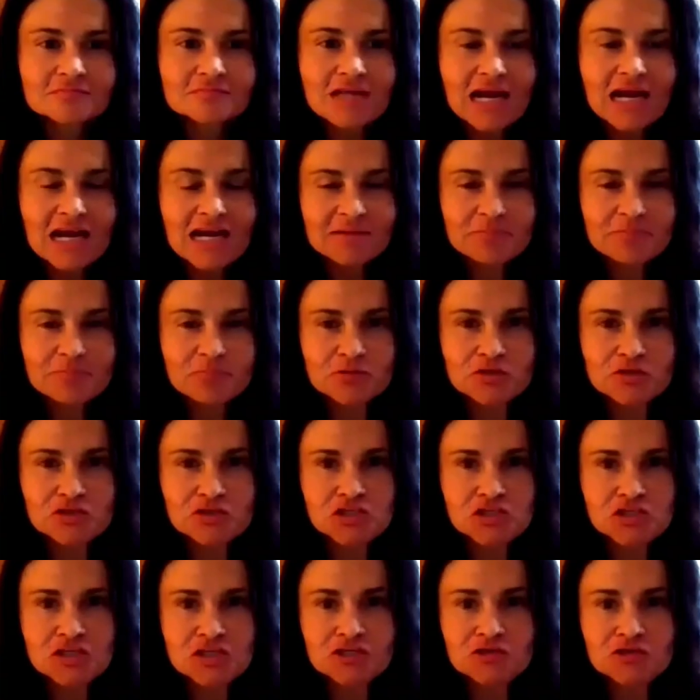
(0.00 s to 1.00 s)
I
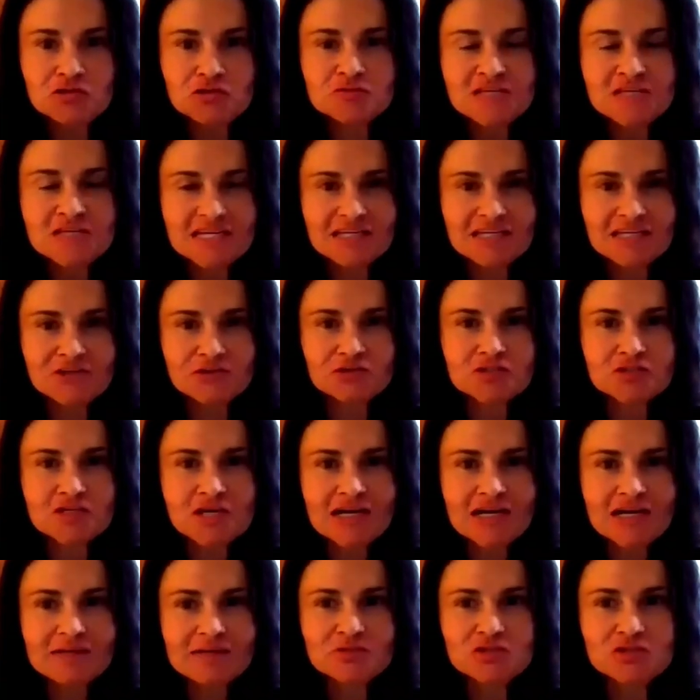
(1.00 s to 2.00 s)
appreciate you taking your
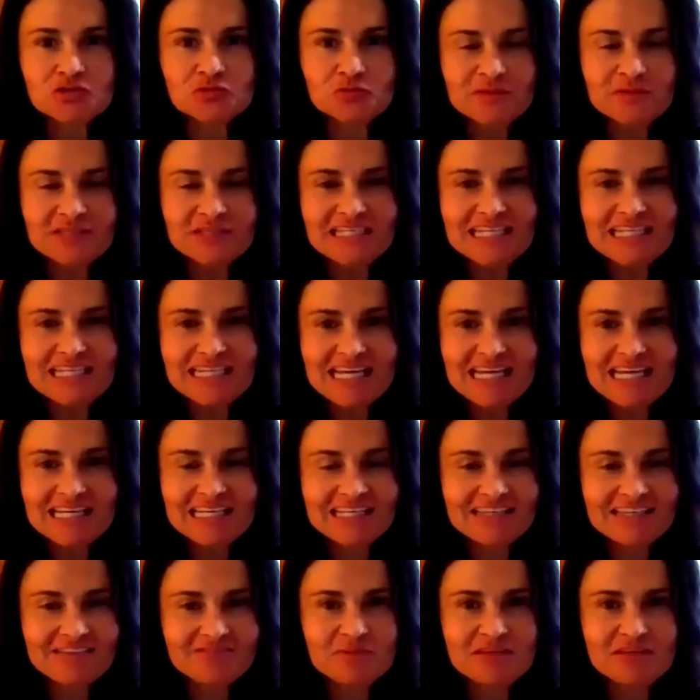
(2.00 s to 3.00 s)
time to read it and
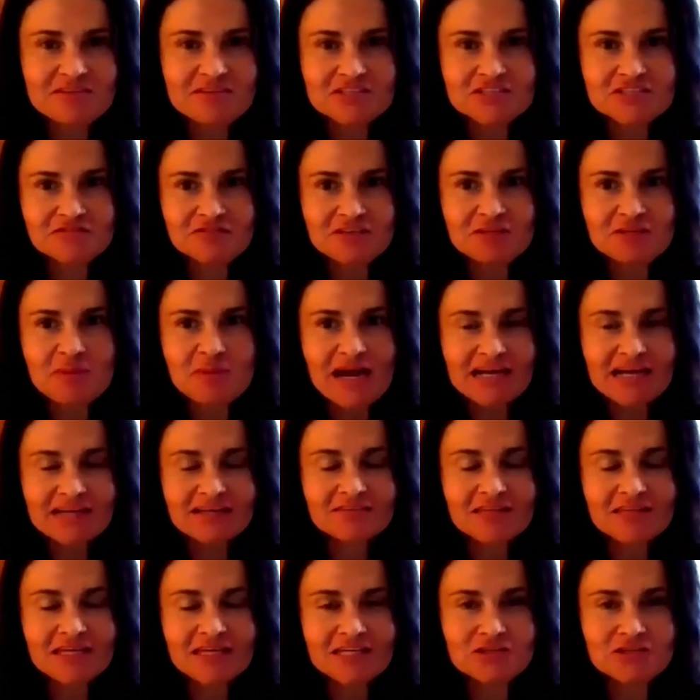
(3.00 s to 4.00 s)
give me this feedback.
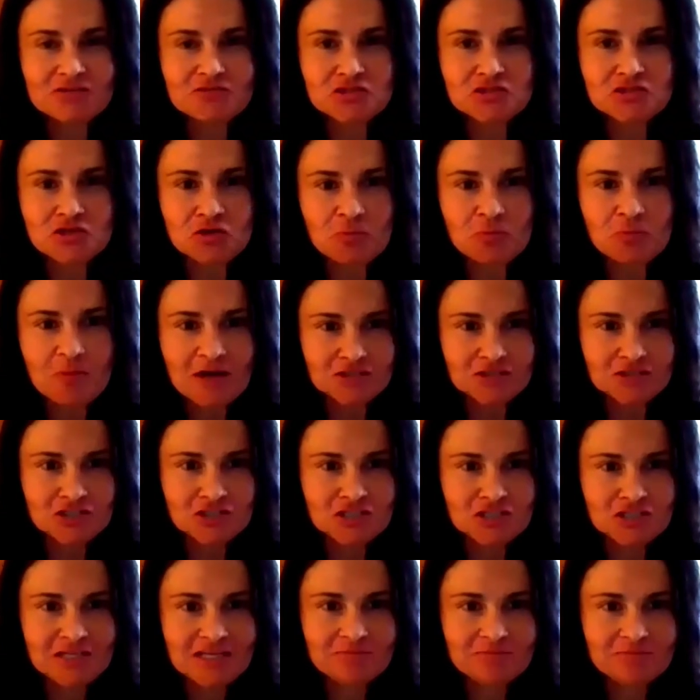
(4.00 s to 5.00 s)
Thank you so
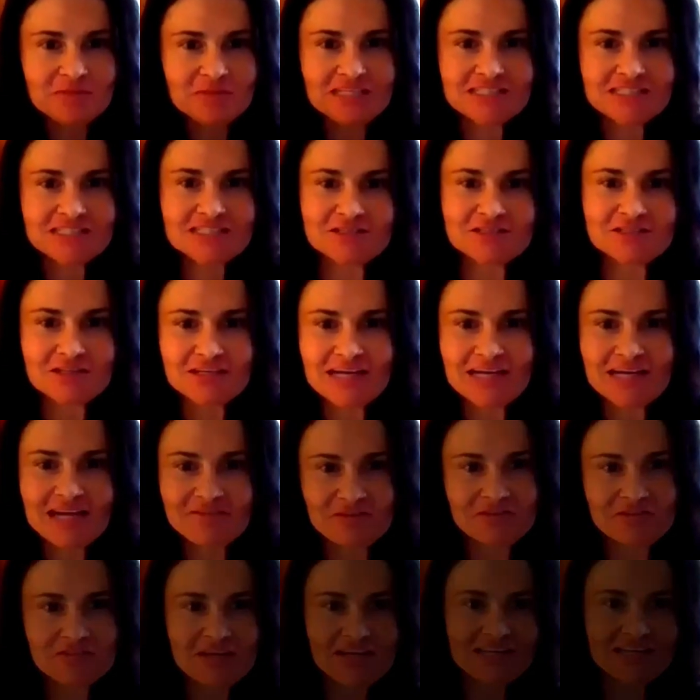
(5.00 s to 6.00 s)
much. It means
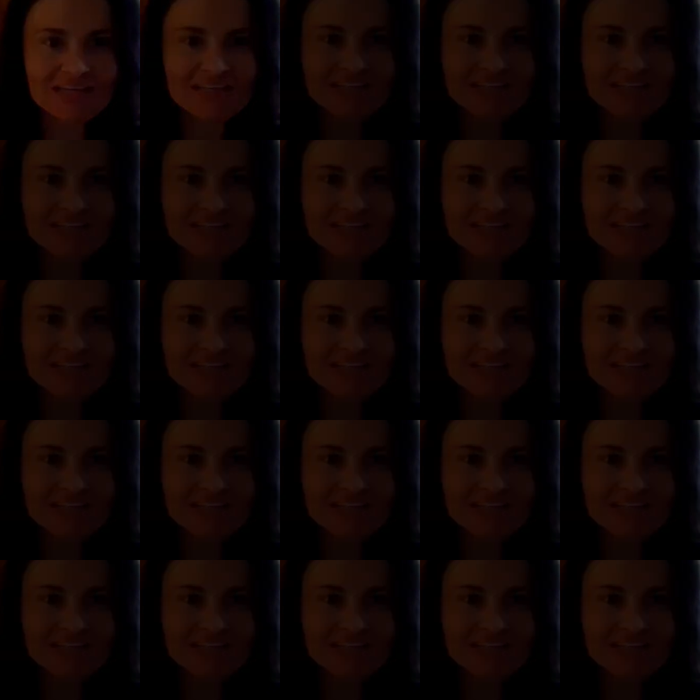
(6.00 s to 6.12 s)
everything.